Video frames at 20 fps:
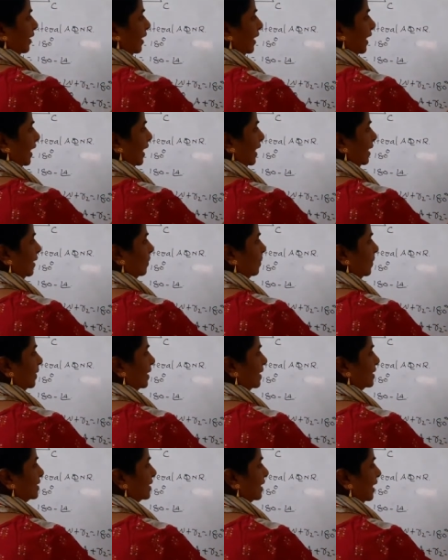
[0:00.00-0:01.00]
I
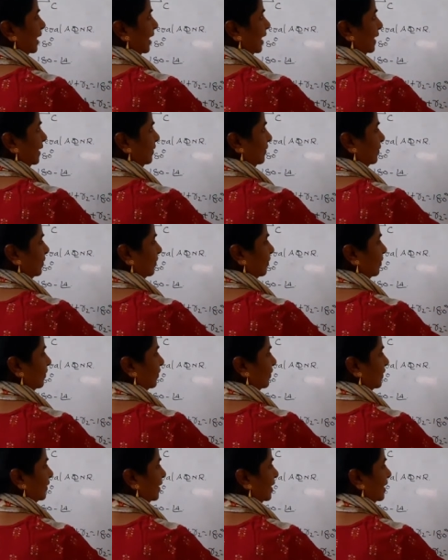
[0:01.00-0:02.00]
plus I
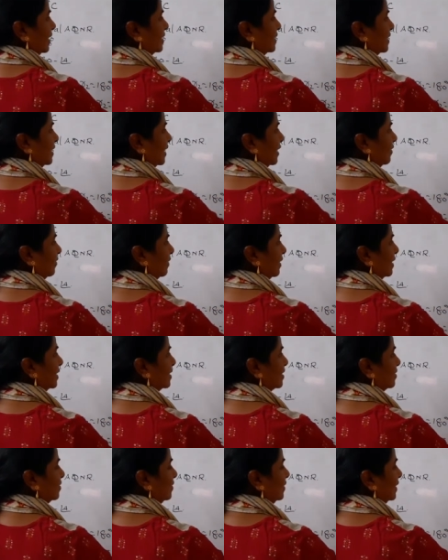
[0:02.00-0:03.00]
is equals
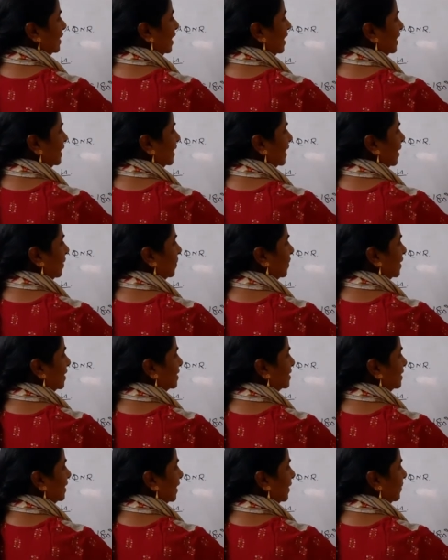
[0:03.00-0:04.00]
to delta plus
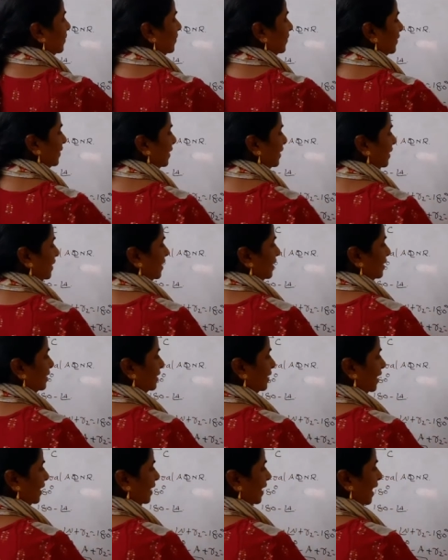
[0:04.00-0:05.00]
A.
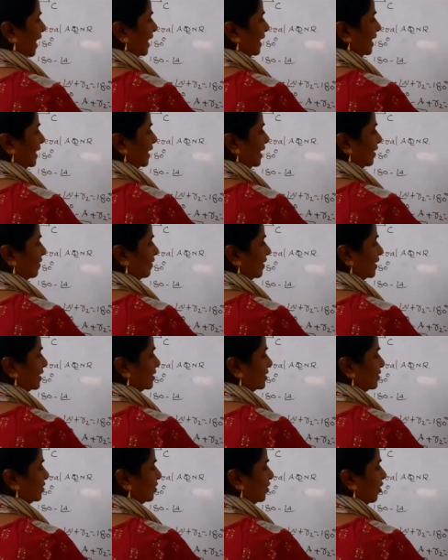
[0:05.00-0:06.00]
Then I equals
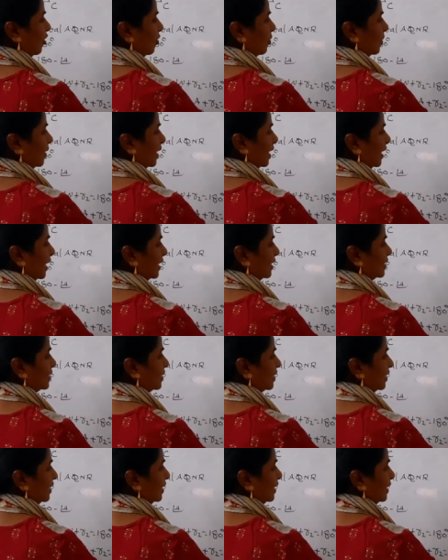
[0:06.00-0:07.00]
to how much?
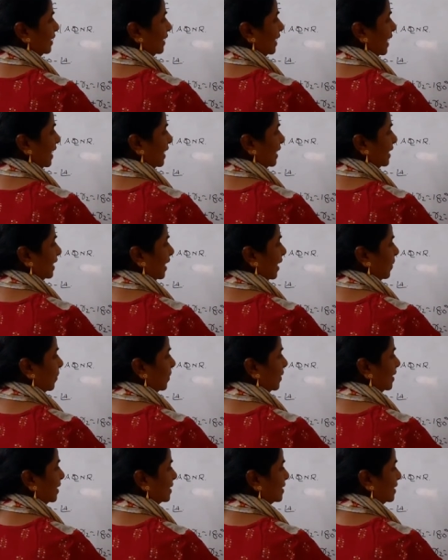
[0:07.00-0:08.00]
Delta
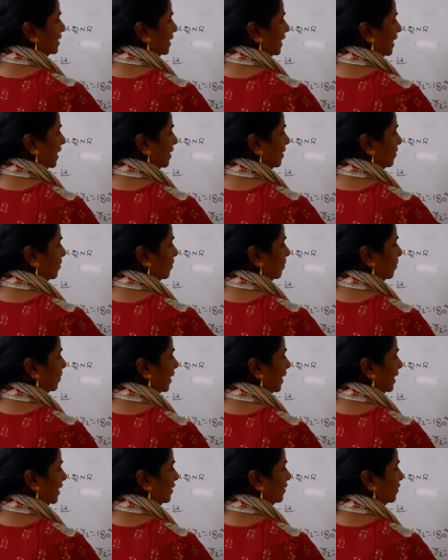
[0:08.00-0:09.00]
plus A
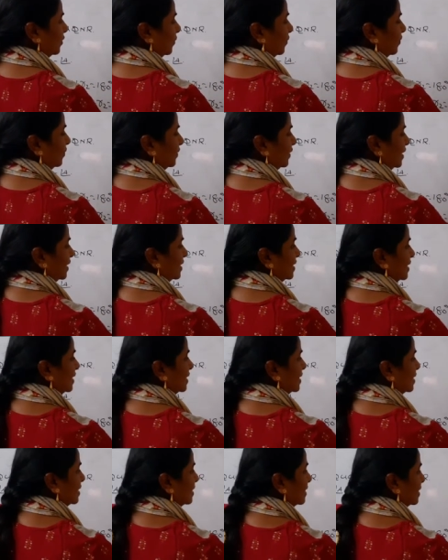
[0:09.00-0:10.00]
by 2. This
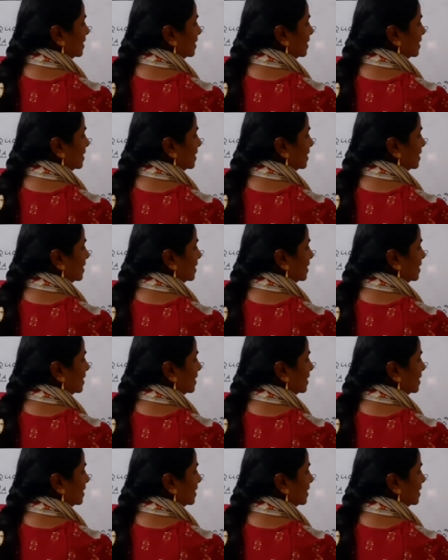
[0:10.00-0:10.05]
is